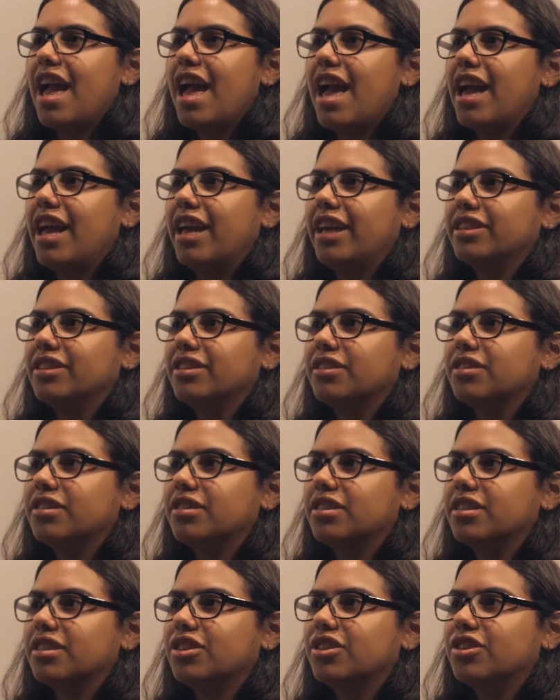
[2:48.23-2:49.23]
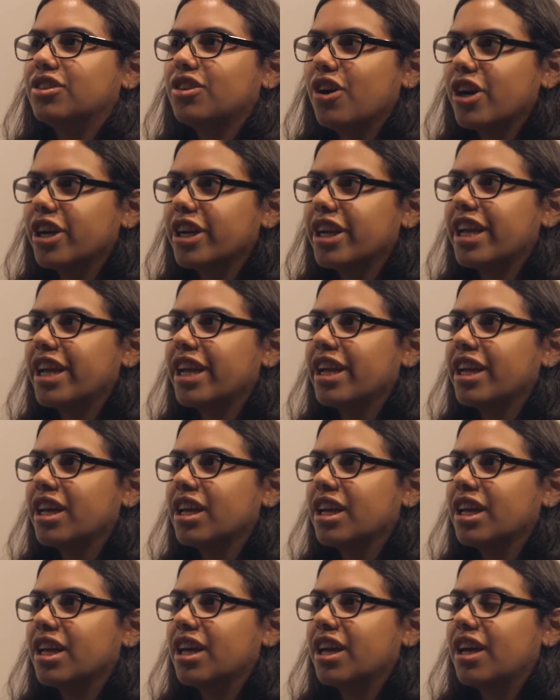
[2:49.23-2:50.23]
and
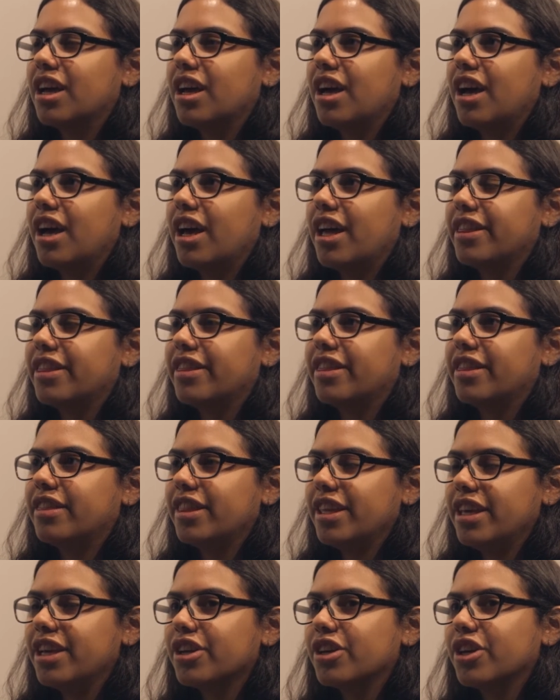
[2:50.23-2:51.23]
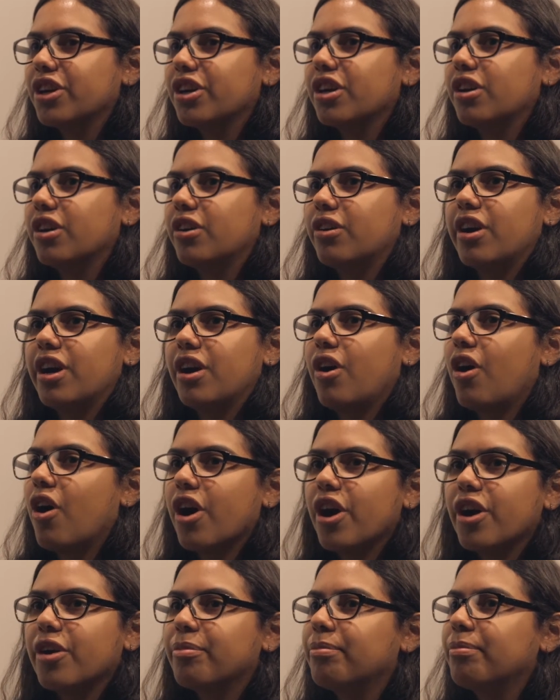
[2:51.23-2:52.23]
starting a theater
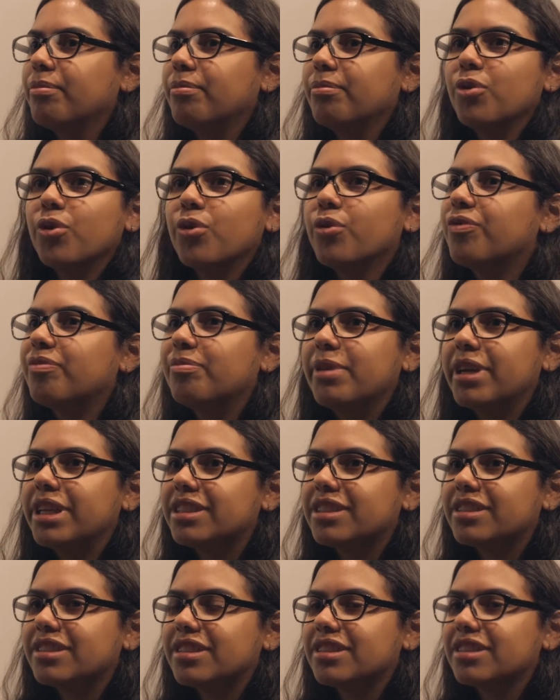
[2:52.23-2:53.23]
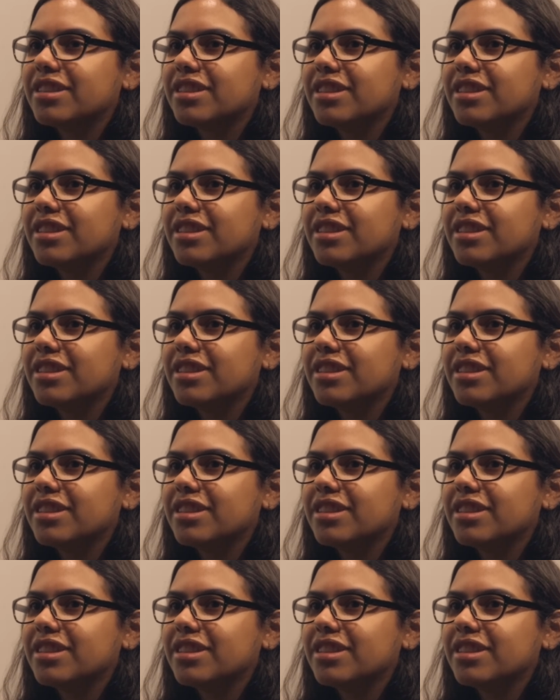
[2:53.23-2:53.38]
art movement